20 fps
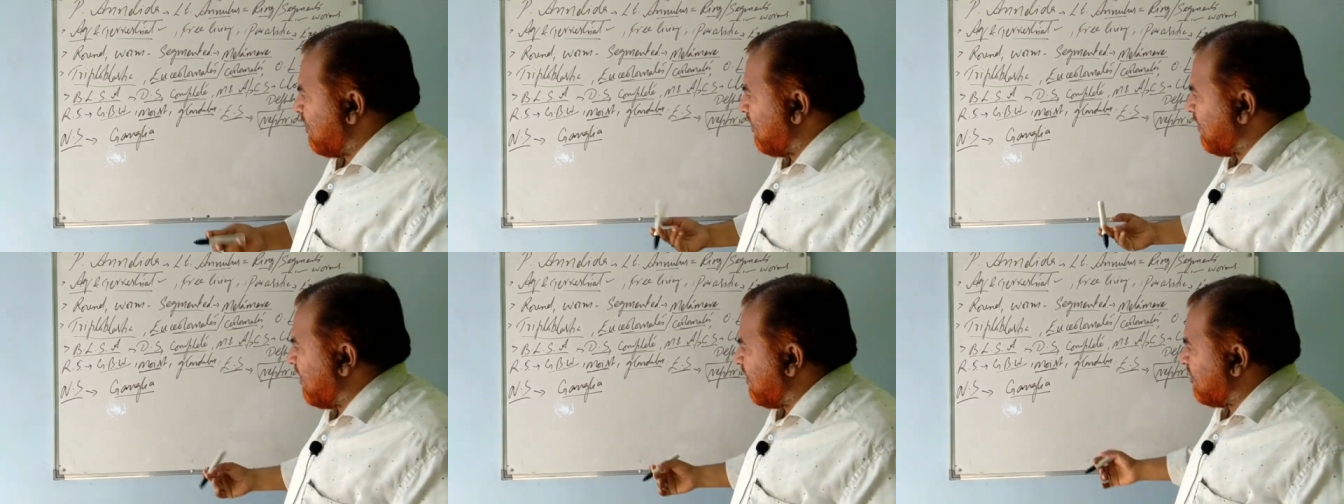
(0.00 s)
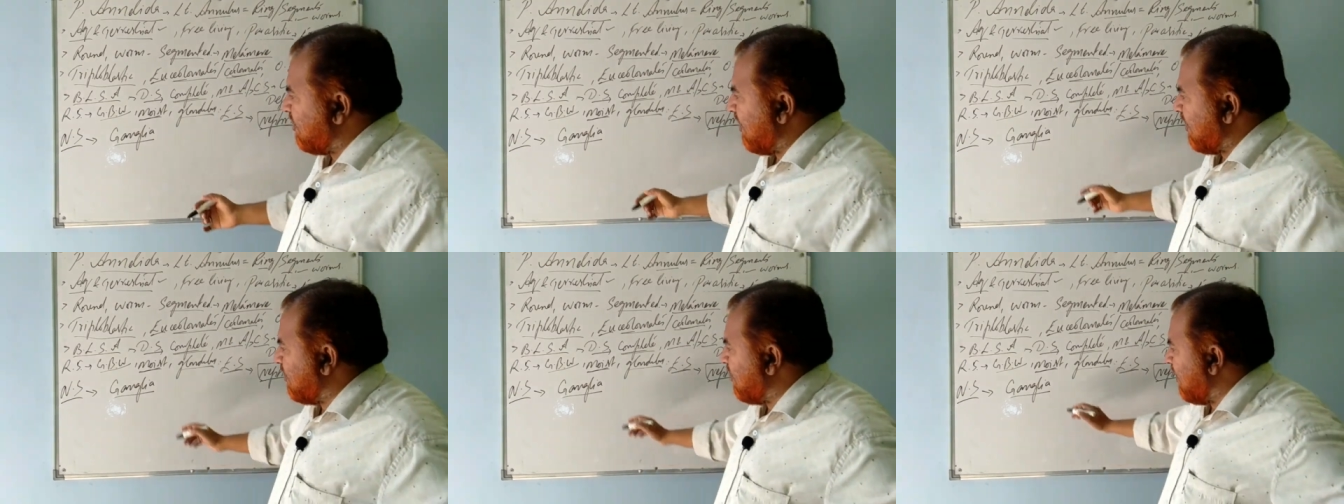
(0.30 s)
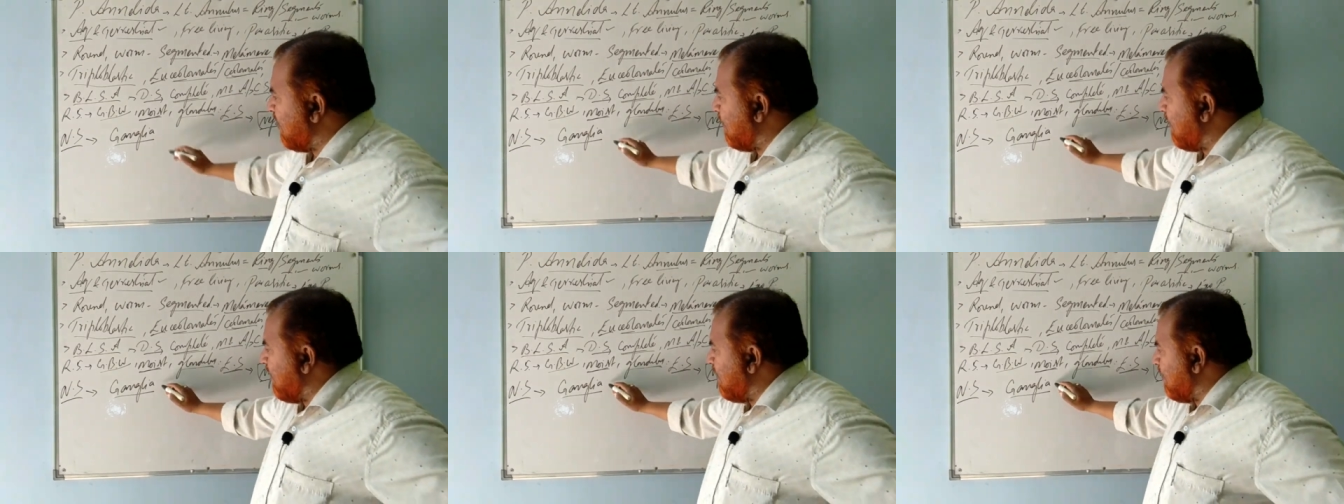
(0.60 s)
Such a
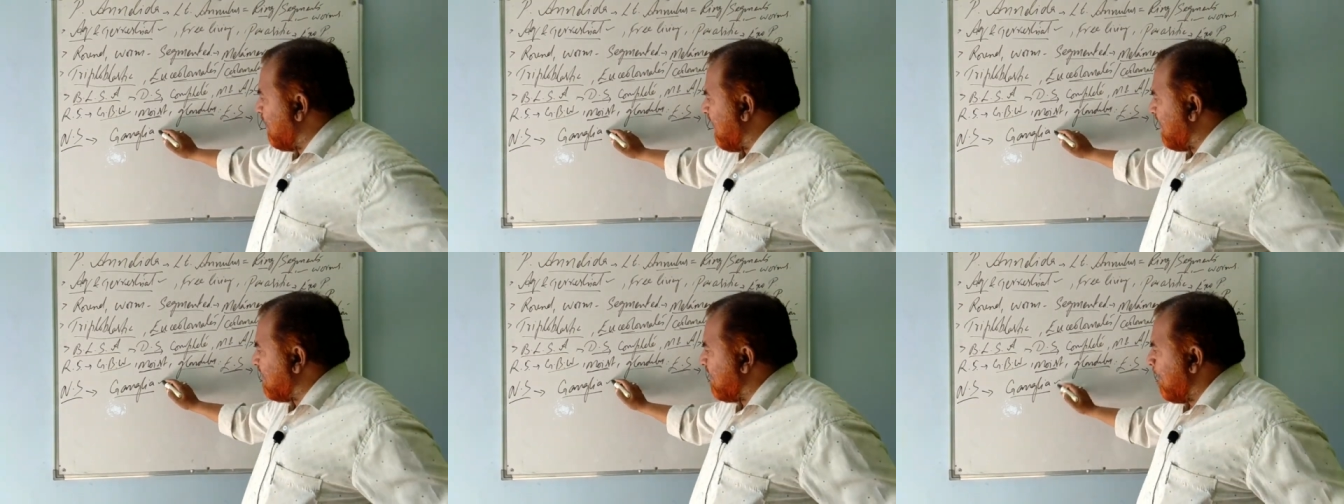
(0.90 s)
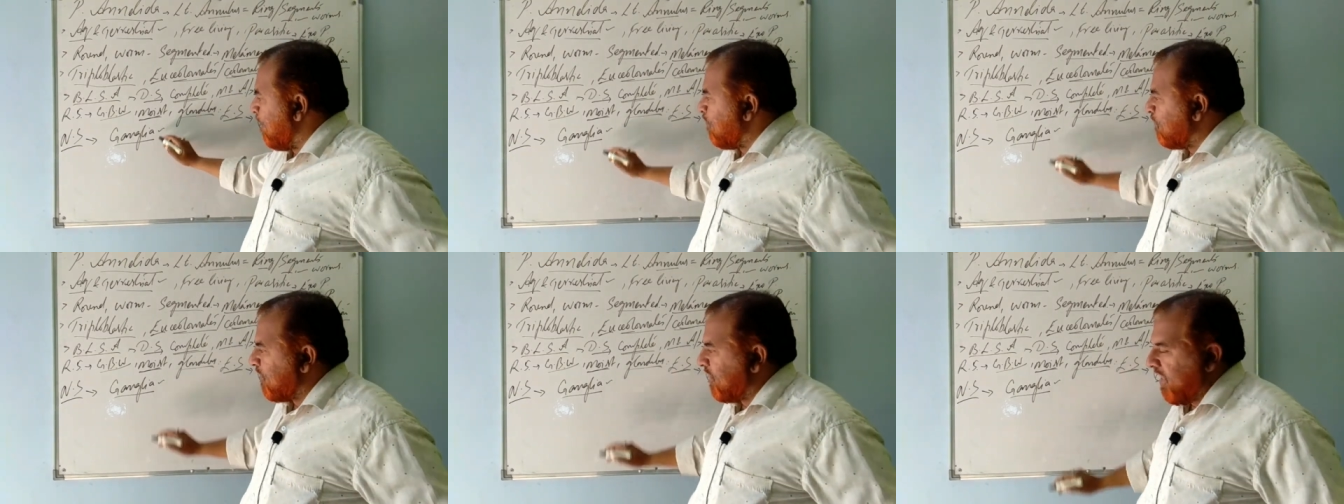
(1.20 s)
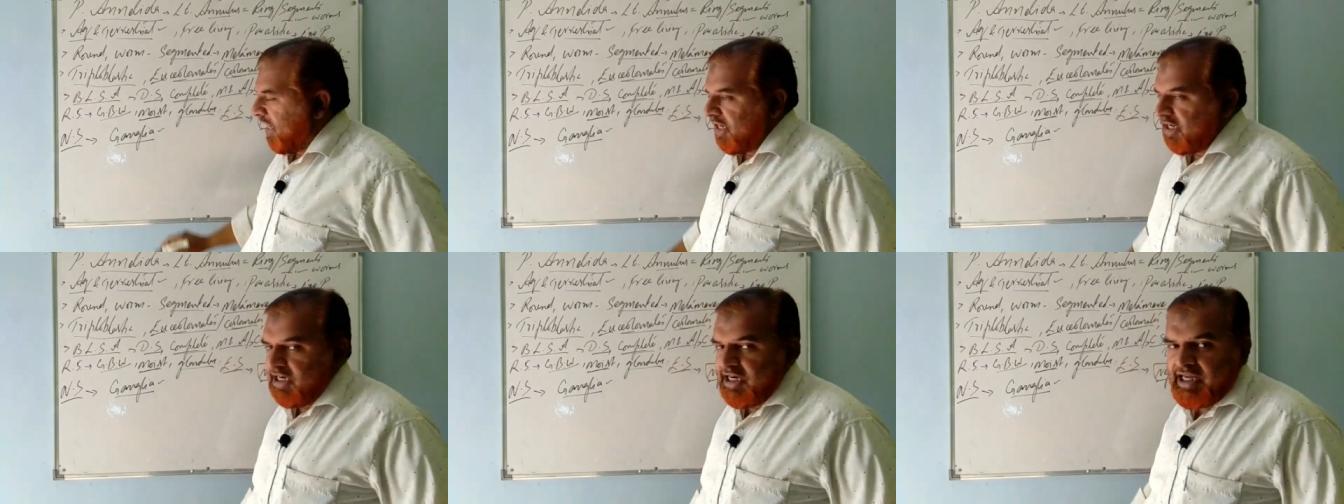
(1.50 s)
structure is known as
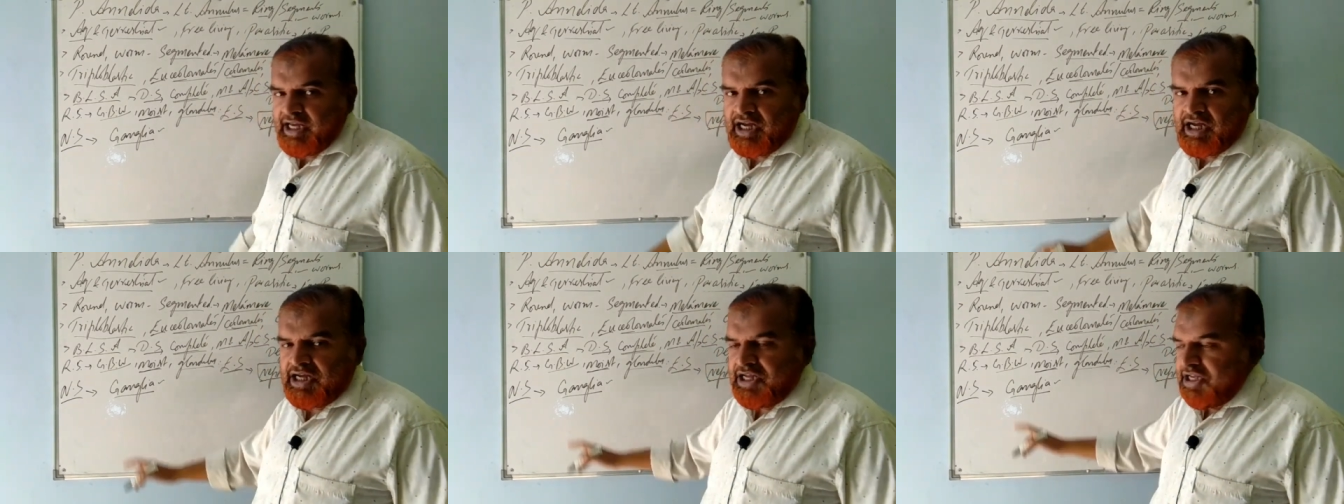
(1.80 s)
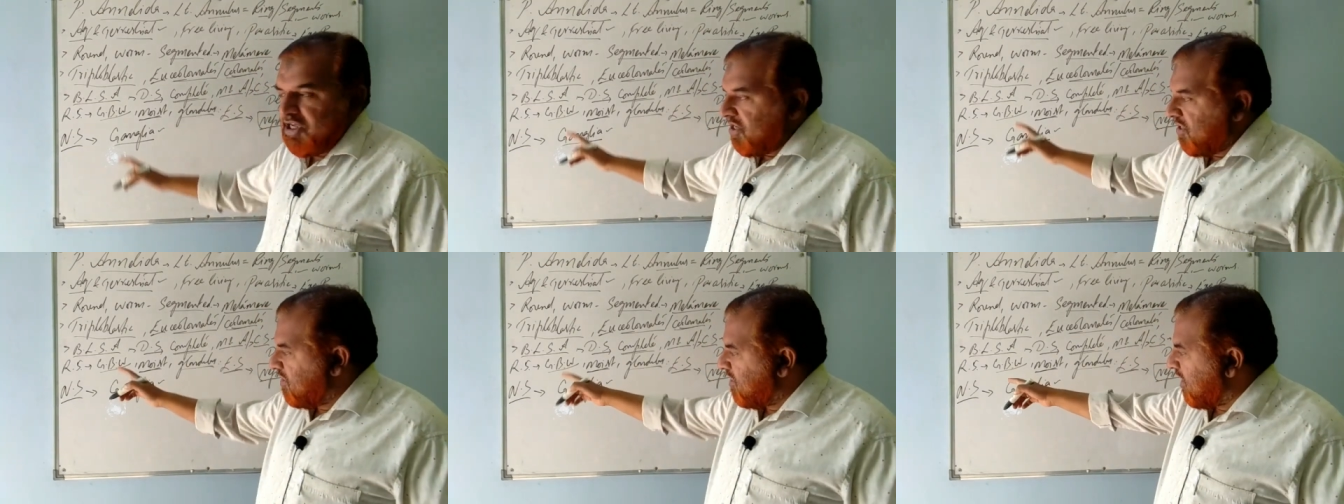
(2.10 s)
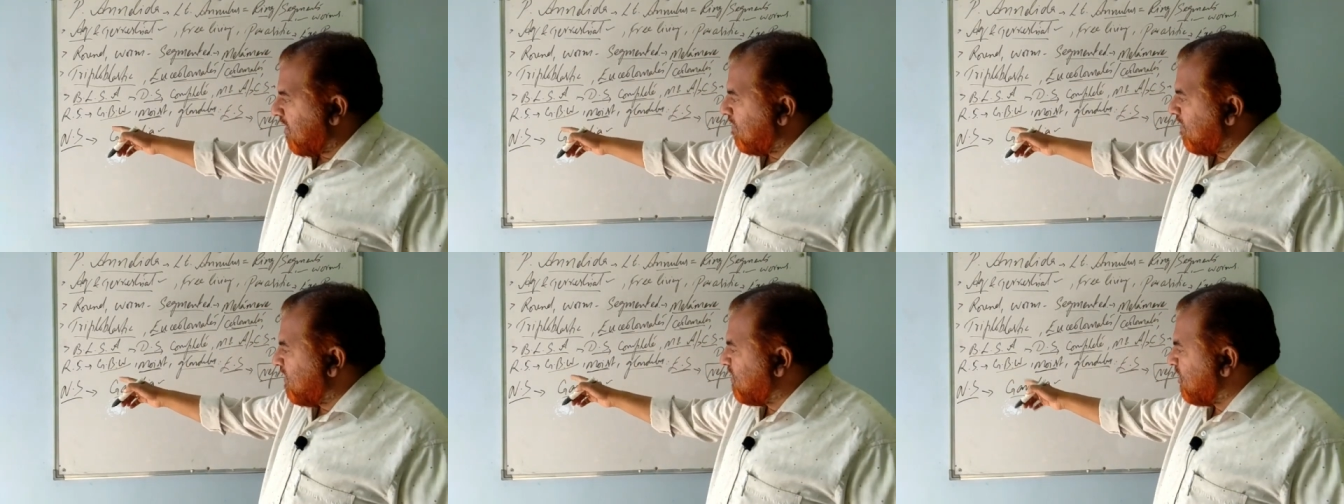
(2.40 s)
ganglia.
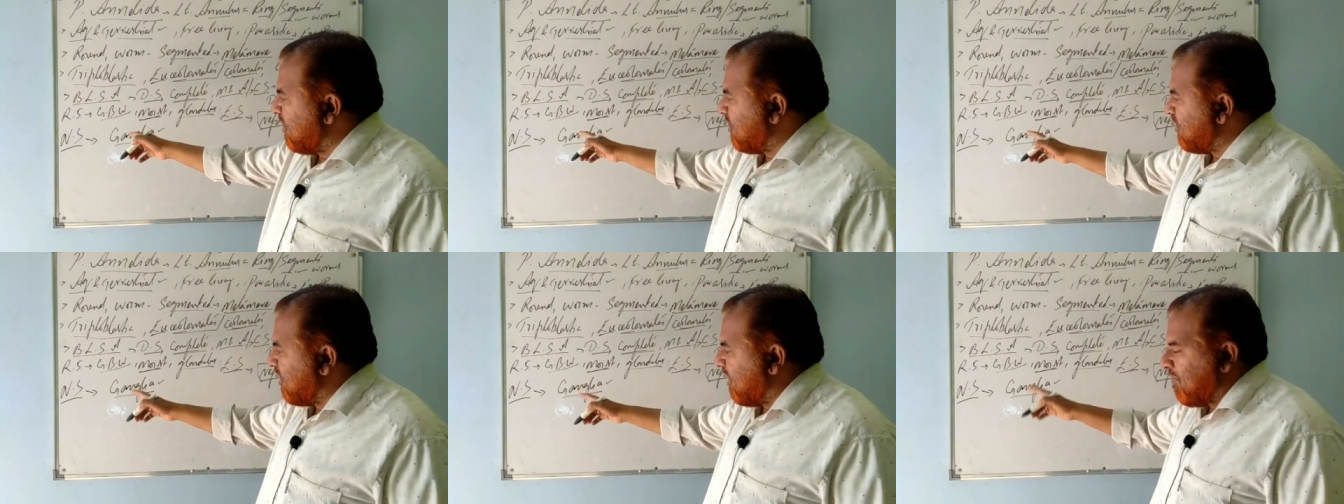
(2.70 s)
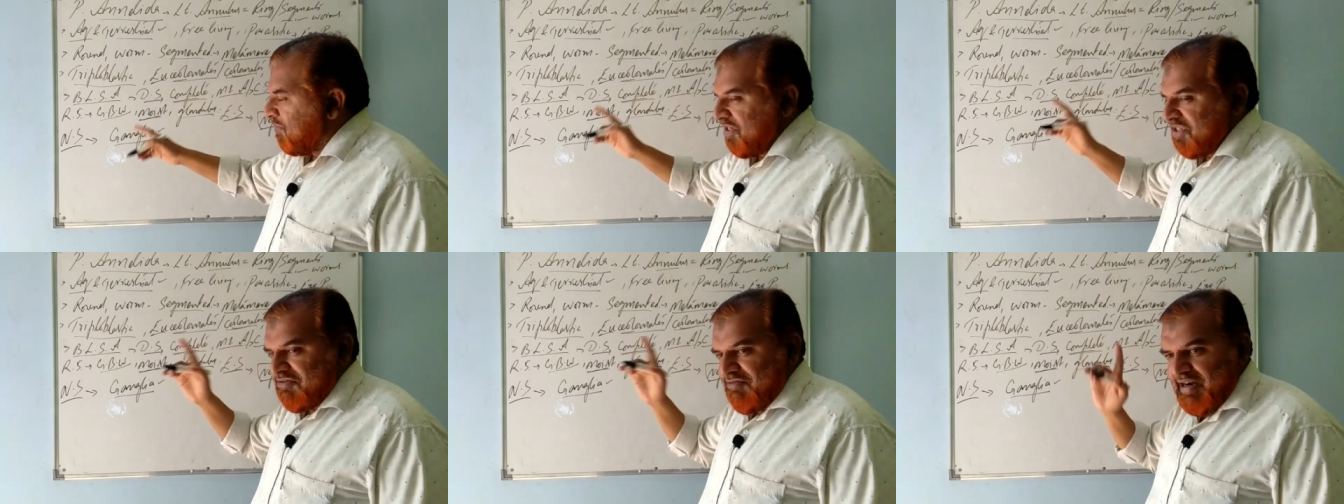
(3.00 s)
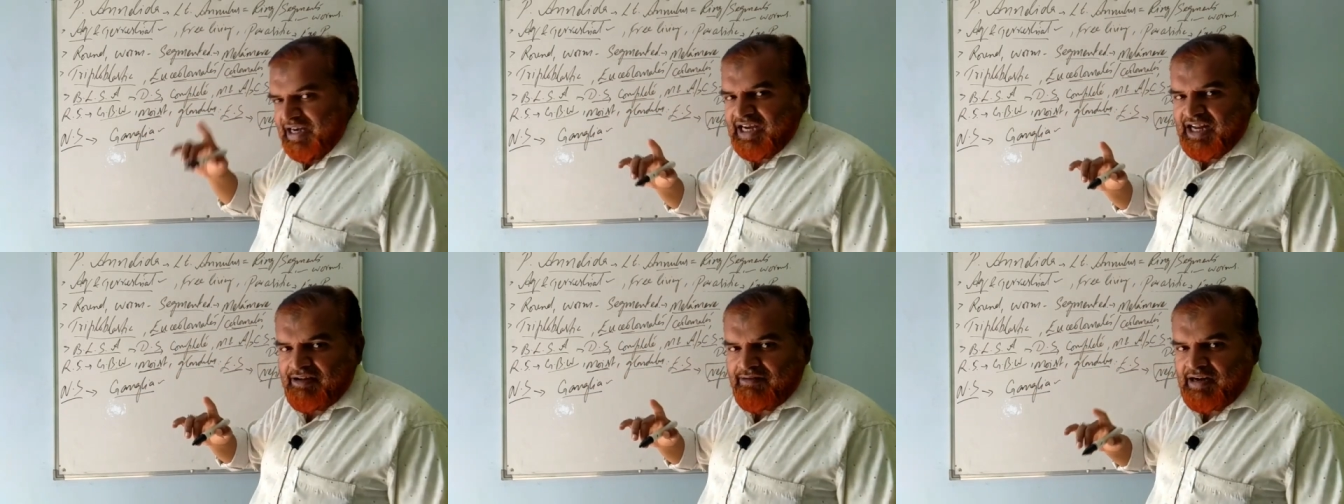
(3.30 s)
Nervous system is
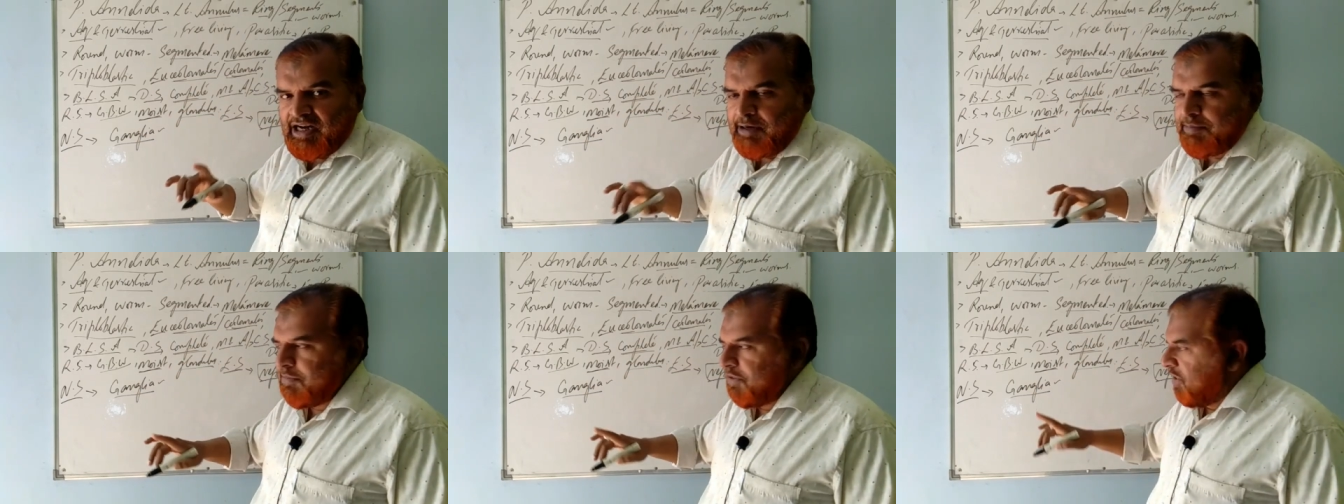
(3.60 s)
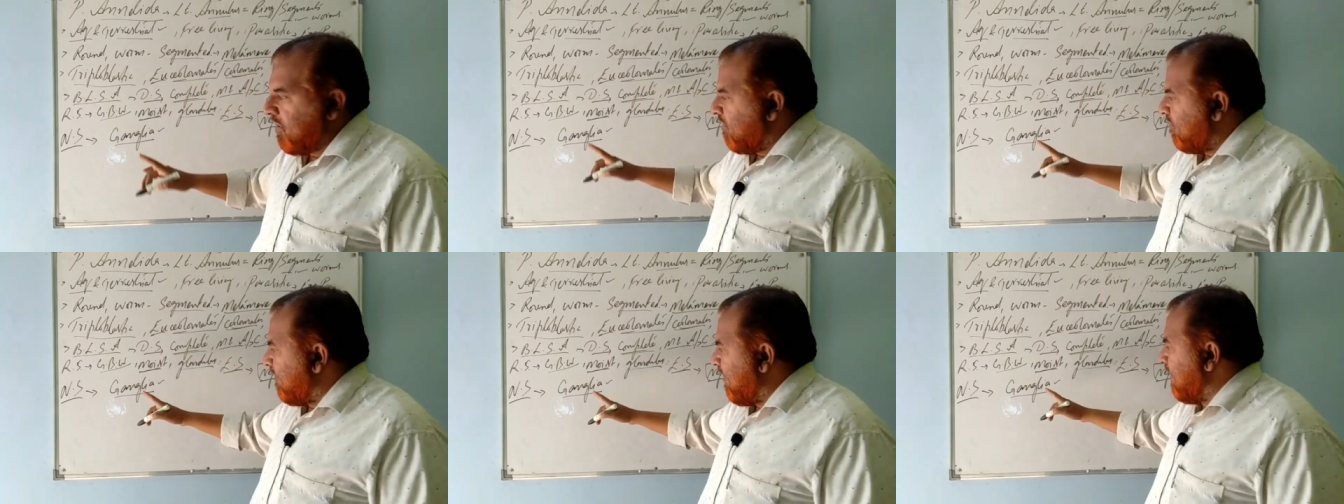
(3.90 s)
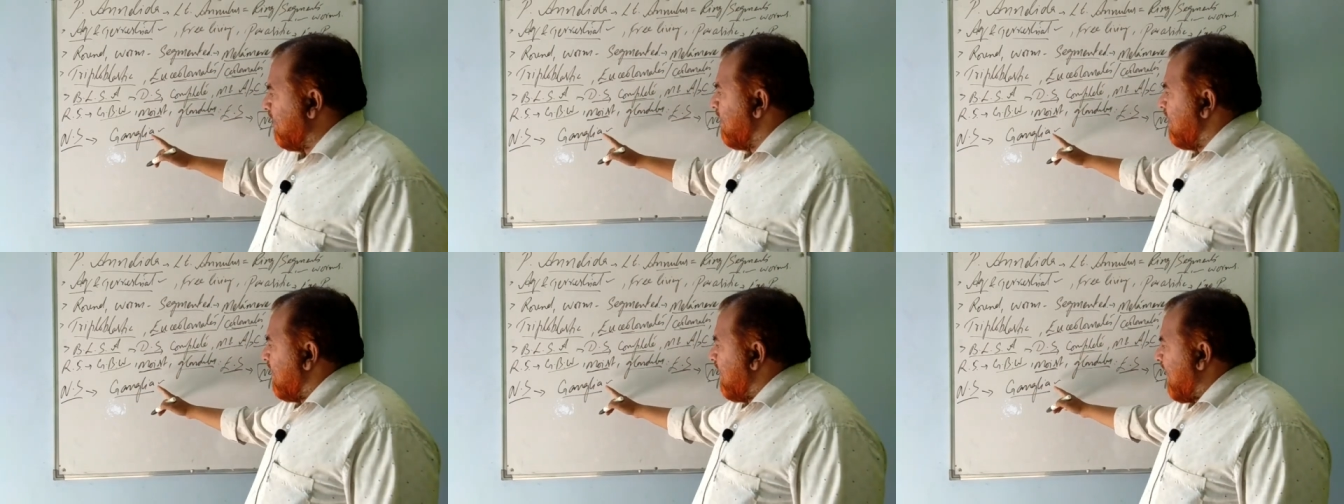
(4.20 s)
well developed,
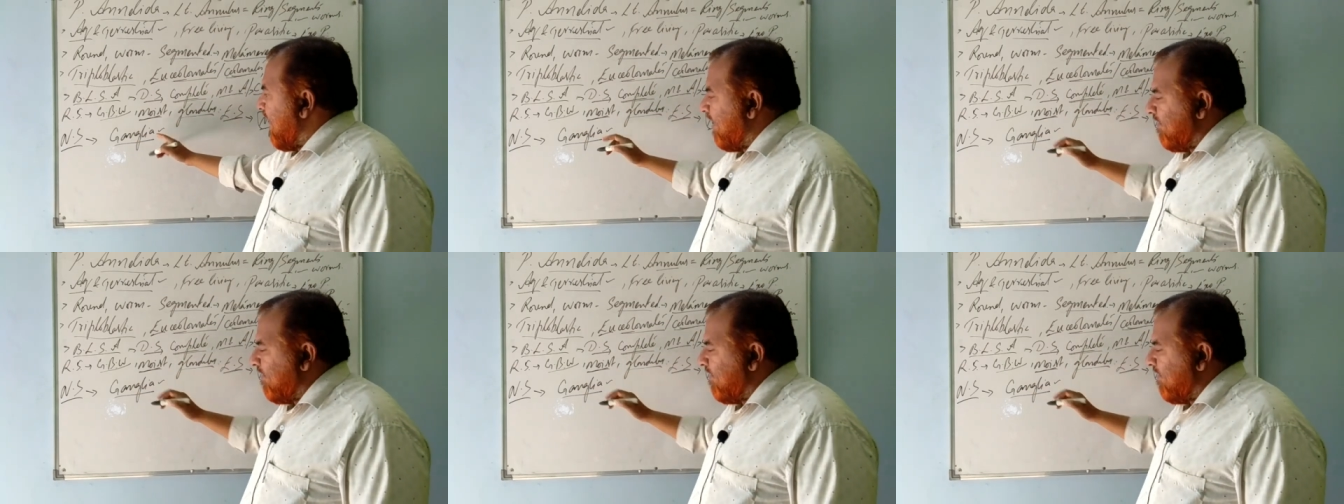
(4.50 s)
right?